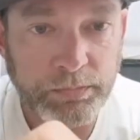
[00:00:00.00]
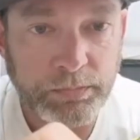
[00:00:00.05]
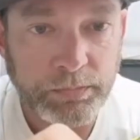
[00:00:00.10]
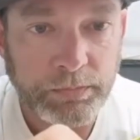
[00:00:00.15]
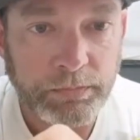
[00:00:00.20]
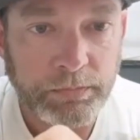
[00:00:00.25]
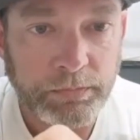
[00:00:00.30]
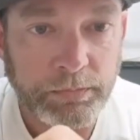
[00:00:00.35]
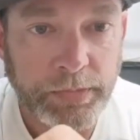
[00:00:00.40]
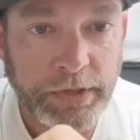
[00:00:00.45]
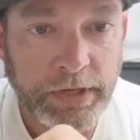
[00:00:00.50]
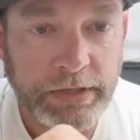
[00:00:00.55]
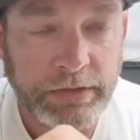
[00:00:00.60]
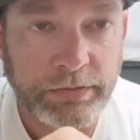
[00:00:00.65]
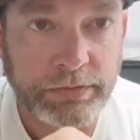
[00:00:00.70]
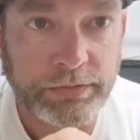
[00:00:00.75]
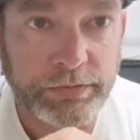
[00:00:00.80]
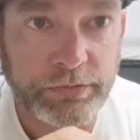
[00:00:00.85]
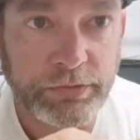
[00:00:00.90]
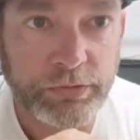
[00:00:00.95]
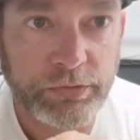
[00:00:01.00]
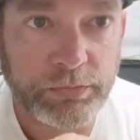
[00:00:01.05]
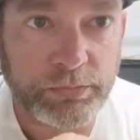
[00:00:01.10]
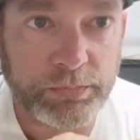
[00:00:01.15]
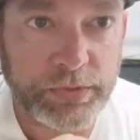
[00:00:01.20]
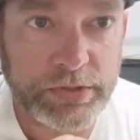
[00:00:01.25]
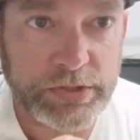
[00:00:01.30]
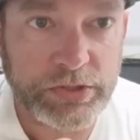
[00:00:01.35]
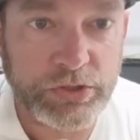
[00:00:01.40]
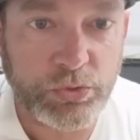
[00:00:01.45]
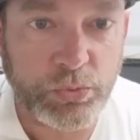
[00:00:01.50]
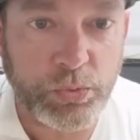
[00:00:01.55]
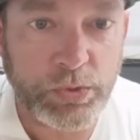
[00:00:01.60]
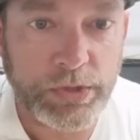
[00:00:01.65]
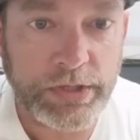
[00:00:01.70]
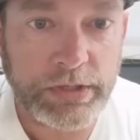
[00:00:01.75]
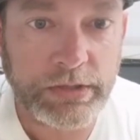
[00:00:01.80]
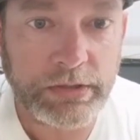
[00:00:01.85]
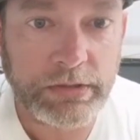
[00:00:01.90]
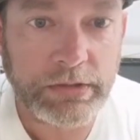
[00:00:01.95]
back through
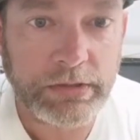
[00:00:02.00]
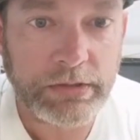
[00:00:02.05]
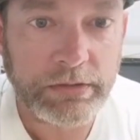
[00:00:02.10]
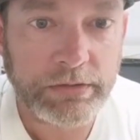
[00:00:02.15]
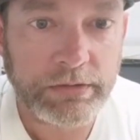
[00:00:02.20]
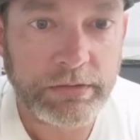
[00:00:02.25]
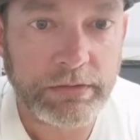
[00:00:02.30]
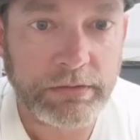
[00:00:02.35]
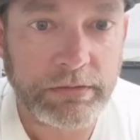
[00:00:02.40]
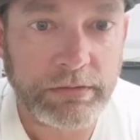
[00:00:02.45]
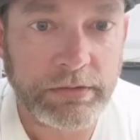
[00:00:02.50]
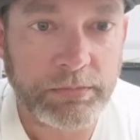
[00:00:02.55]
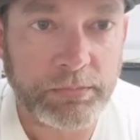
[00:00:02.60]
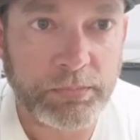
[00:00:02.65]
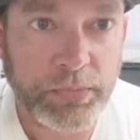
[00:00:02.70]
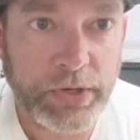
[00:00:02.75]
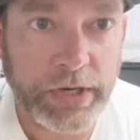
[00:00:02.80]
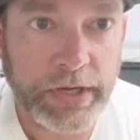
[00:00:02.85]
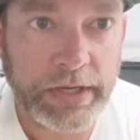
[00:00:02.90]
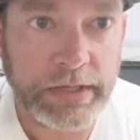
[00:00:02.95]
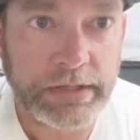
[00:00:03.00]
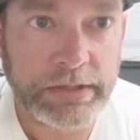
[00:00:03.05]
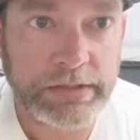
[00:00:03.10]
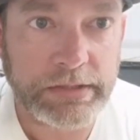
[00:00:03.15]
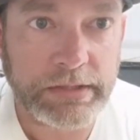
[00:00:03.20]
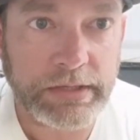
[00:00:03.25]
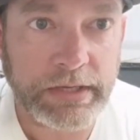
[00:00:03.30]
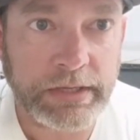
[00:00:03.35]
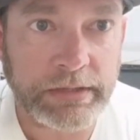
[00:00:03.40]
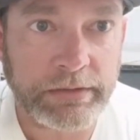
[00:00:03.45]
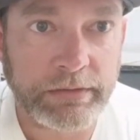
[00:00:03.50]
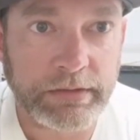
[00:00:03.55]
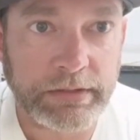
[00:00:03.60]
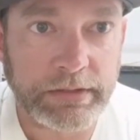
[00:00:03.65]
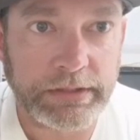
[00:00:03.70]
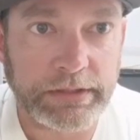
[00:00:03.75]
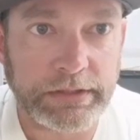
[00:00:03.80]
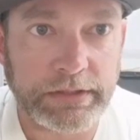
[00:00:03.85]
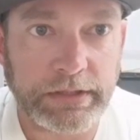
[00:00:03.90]
between the braid and the leader.